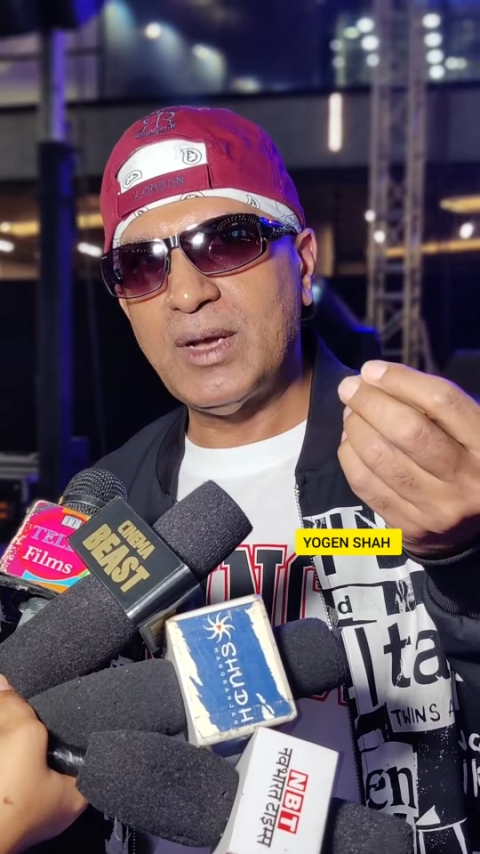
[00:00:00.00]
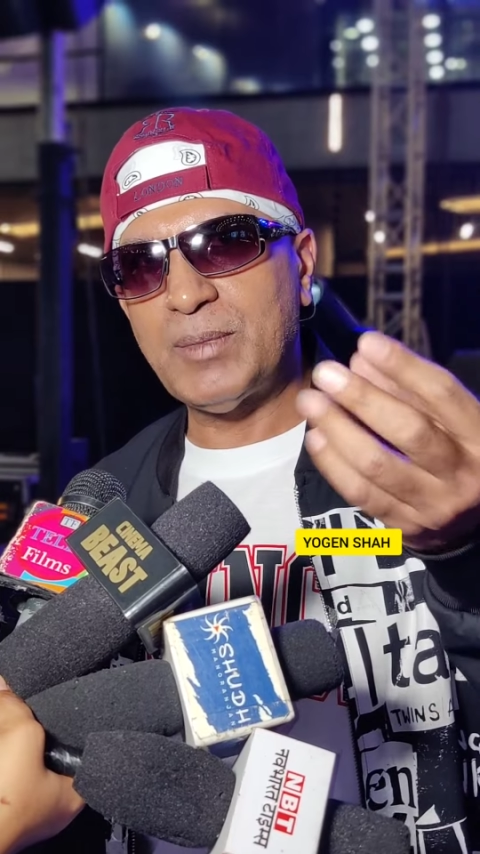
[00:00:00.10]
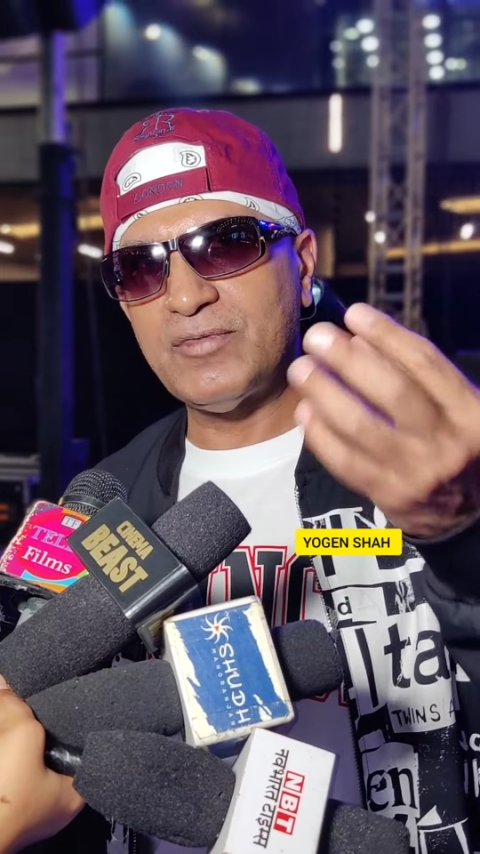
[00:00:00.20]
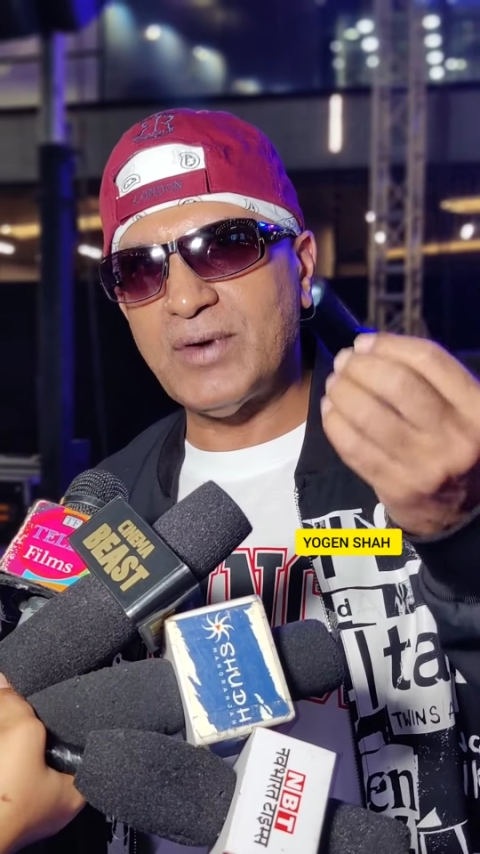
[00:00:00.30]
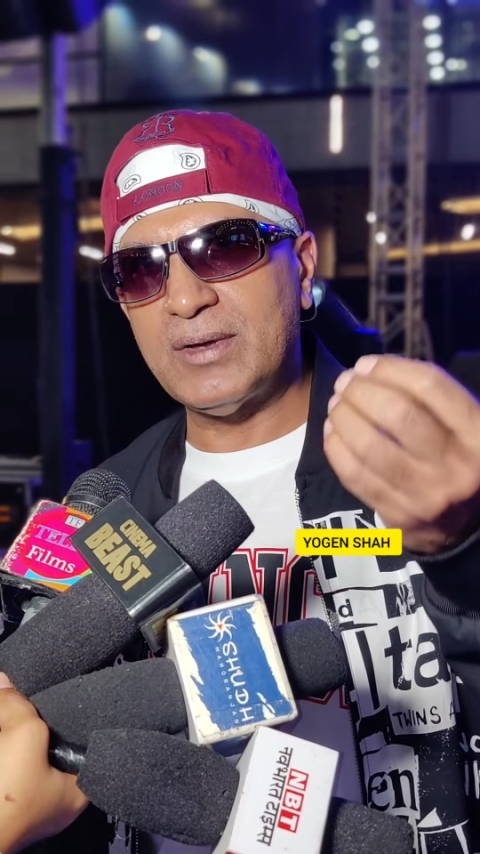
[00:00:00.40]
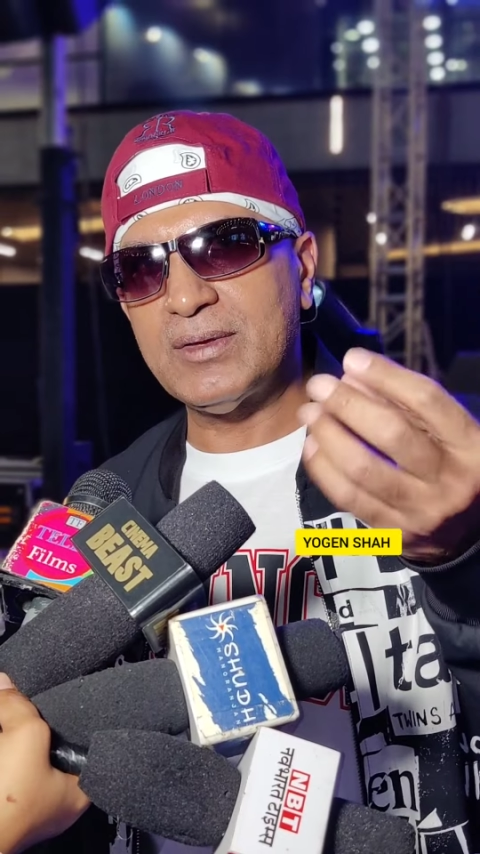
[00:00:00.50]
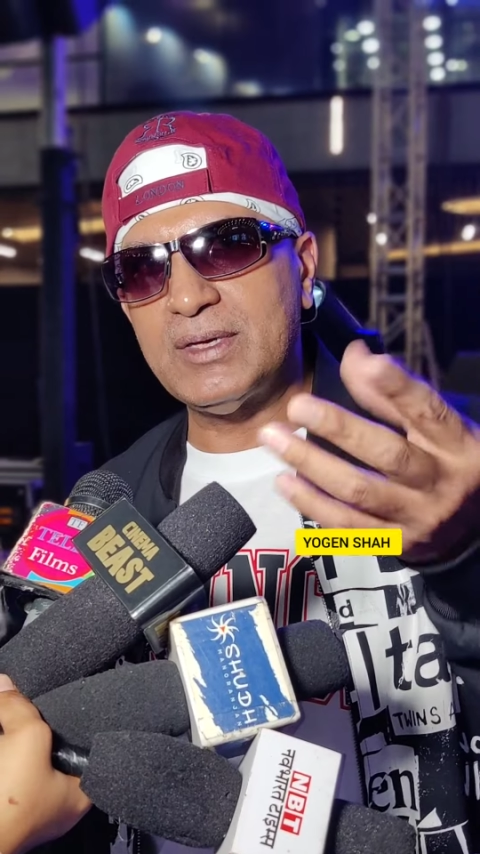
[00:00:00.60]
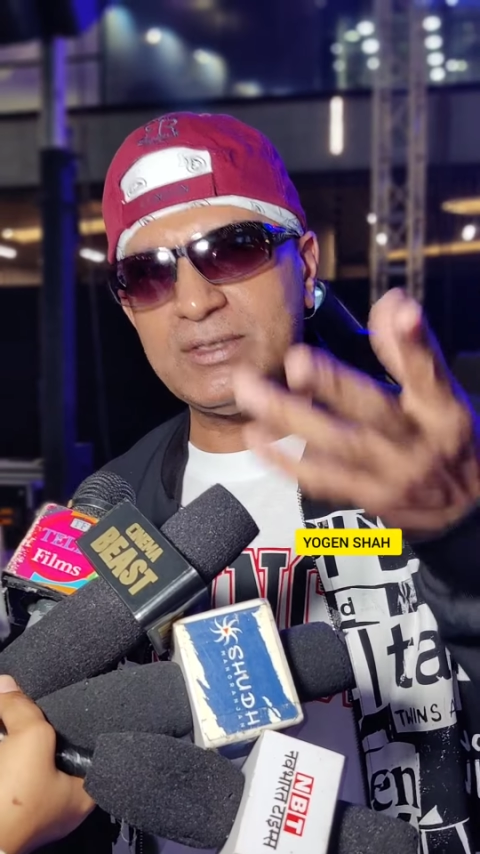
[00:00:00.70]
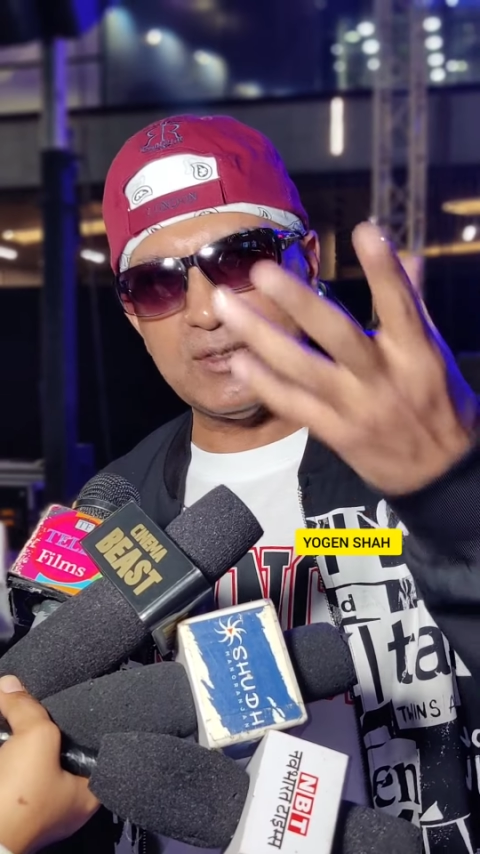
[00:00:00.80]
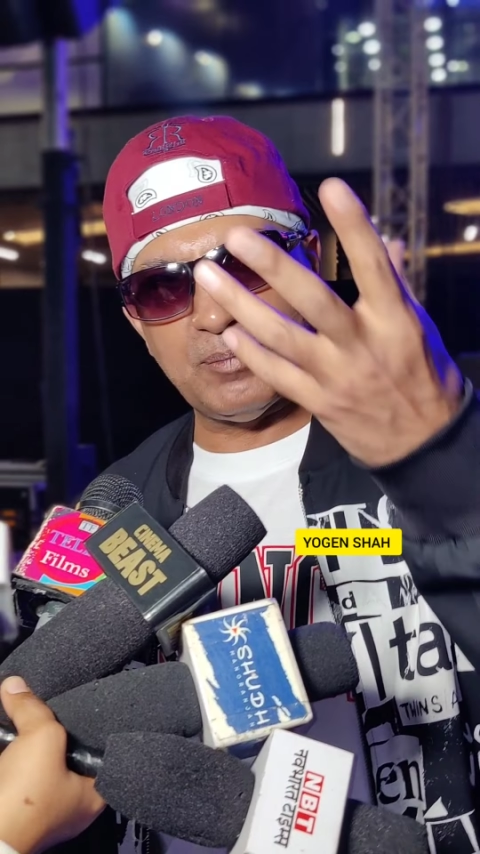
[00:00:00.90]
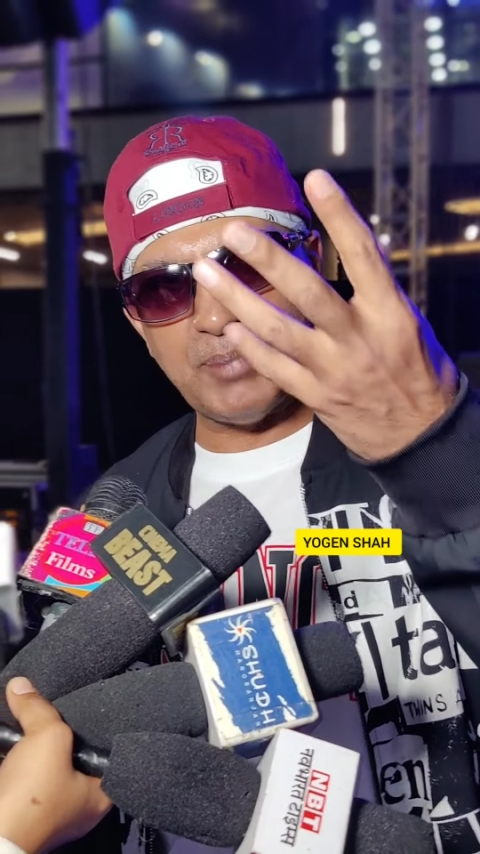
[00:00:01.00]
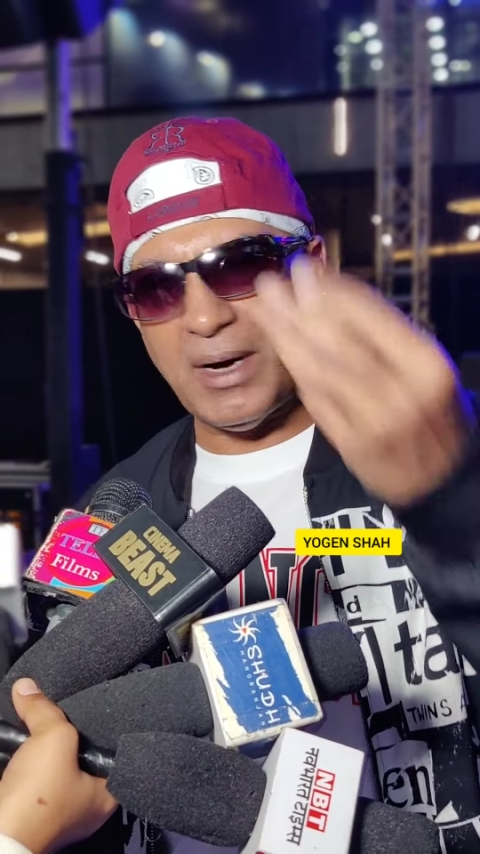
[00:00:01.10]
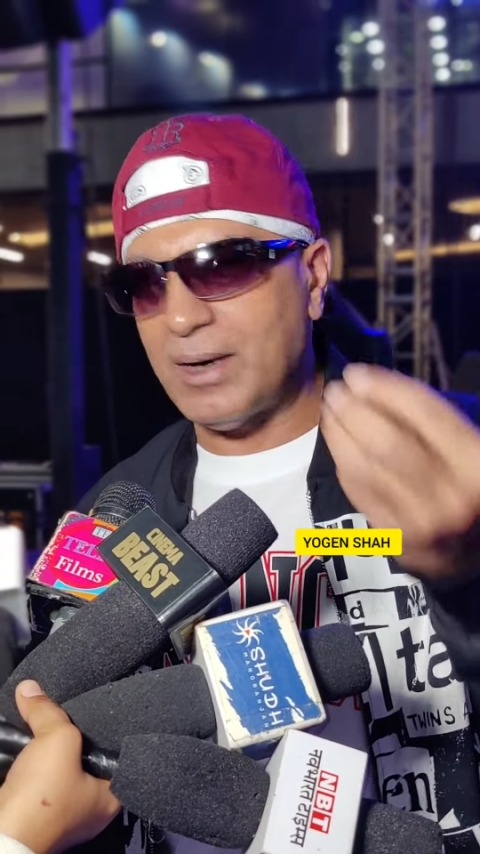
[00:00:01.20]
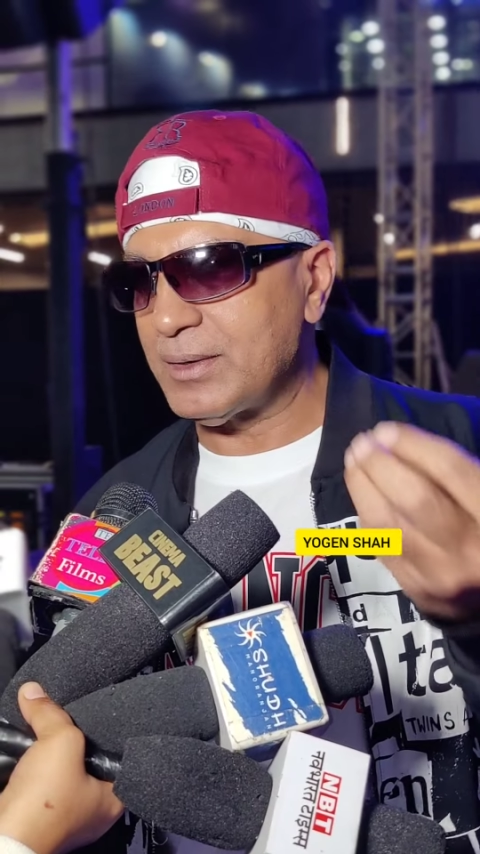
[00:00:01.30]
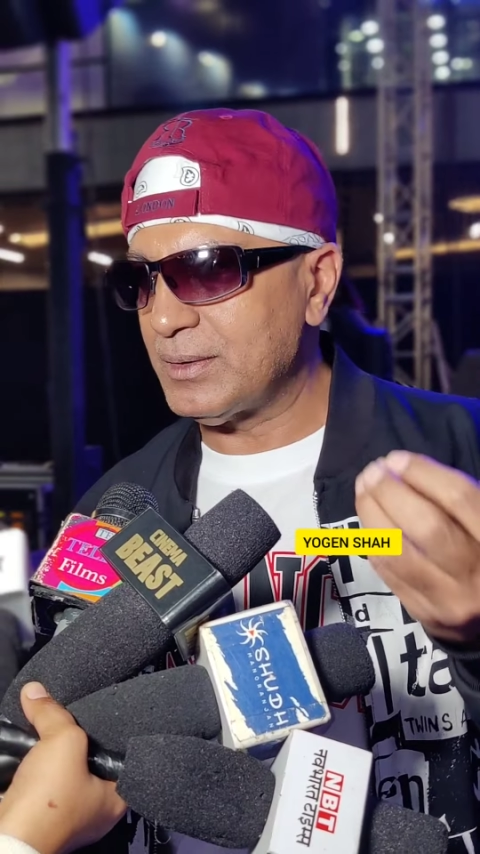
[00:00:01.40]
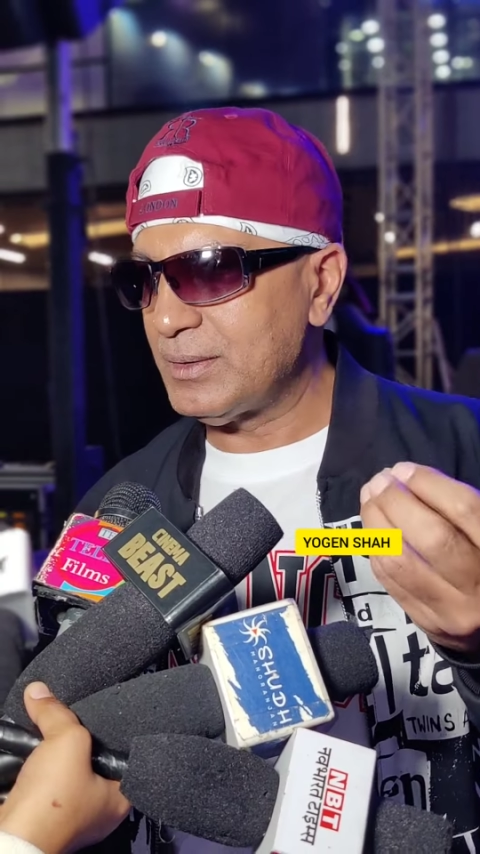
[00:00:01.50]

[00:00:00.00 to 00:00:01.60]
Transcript: My father is the pan